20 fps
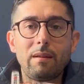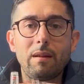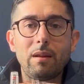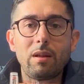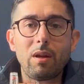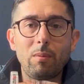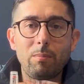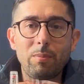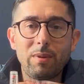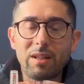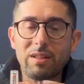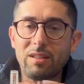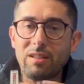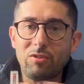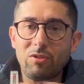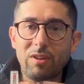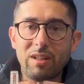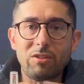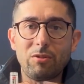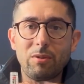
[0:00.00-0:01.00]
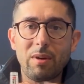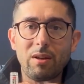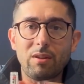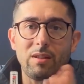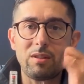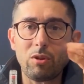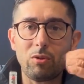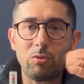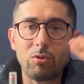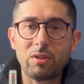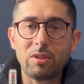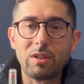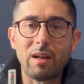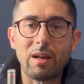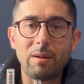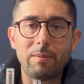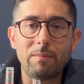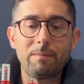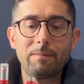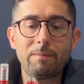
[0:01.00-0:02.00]
completely transparent over
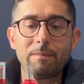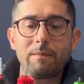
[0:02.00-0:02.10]
time.